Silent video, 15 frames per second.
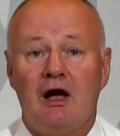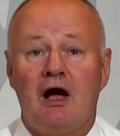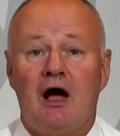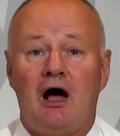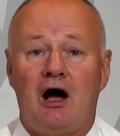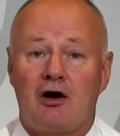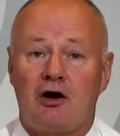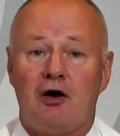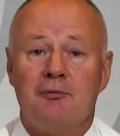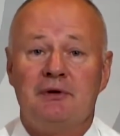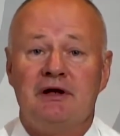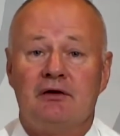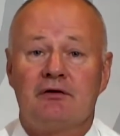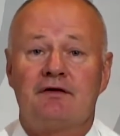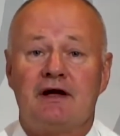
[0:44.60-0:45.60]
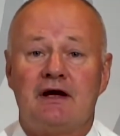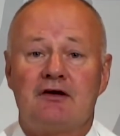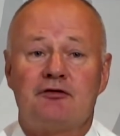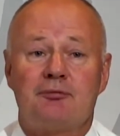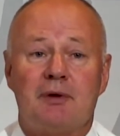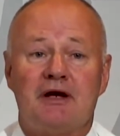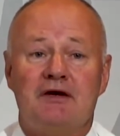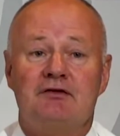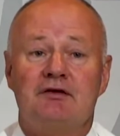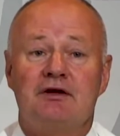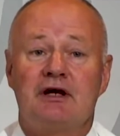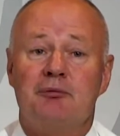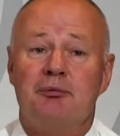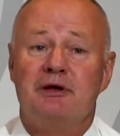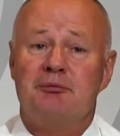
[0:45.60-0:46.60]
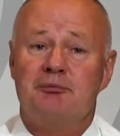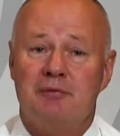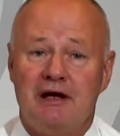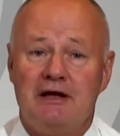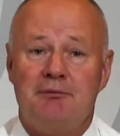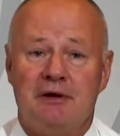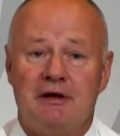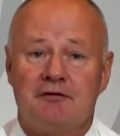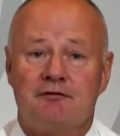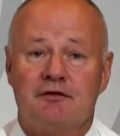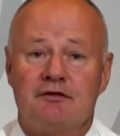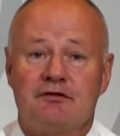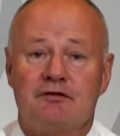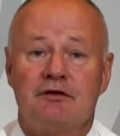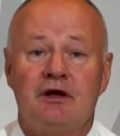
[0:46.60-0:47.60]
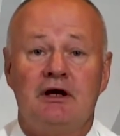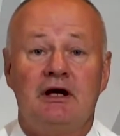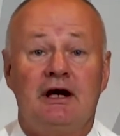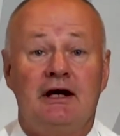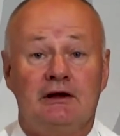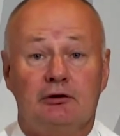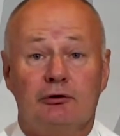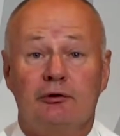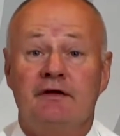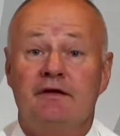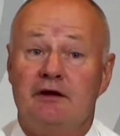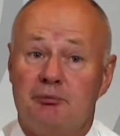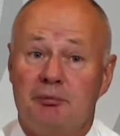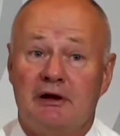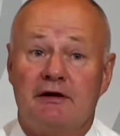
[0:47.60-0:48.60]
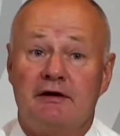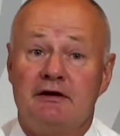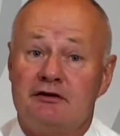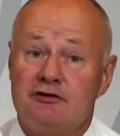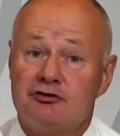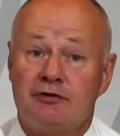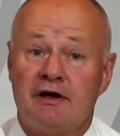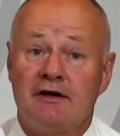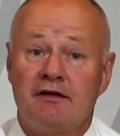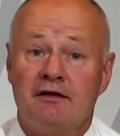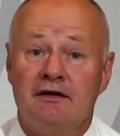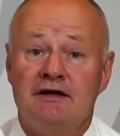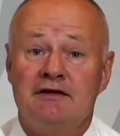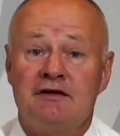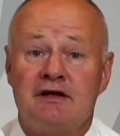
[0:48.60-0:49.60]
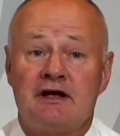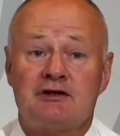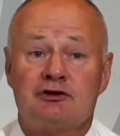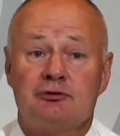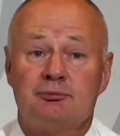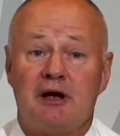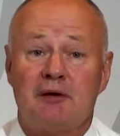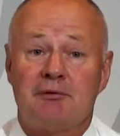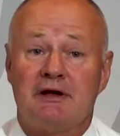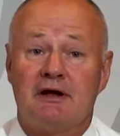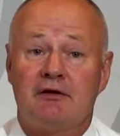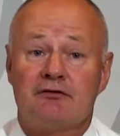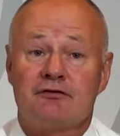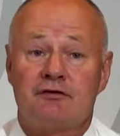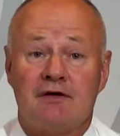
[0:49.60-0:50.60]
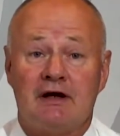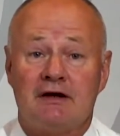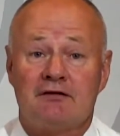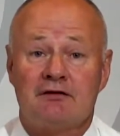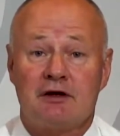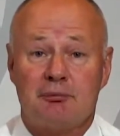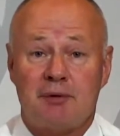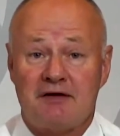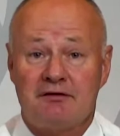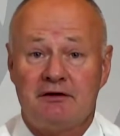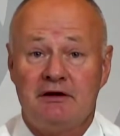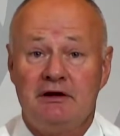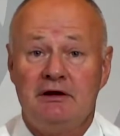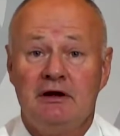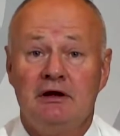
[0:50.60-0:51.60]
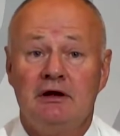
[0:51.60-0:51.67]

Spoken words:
A common health data space can bring many benefits, including the ability to strengthen international public health surveillance capacity,